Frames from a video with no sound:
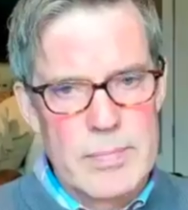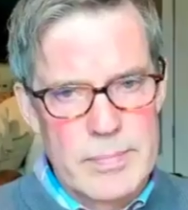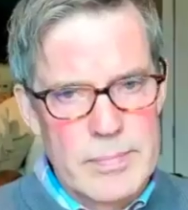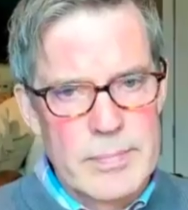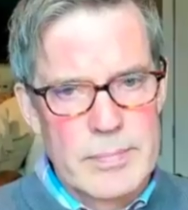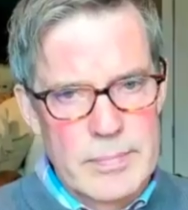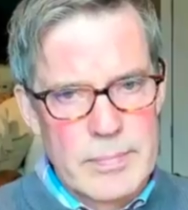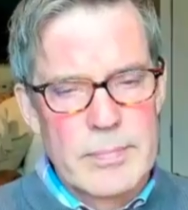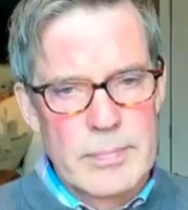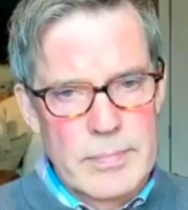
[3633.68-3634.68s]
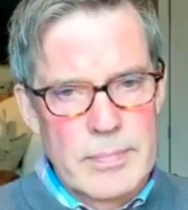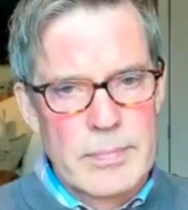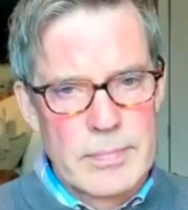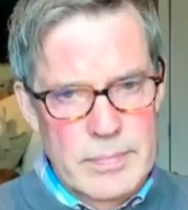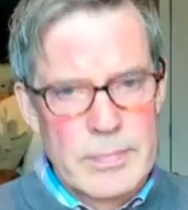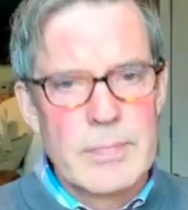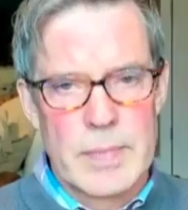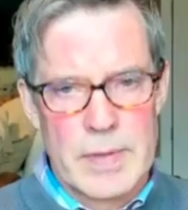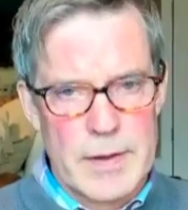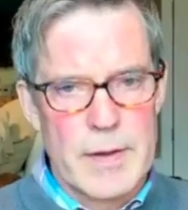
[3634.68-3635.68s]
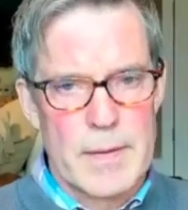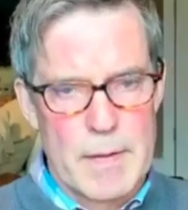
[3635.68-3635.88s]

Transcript: We don't get a perfect world. We get a messy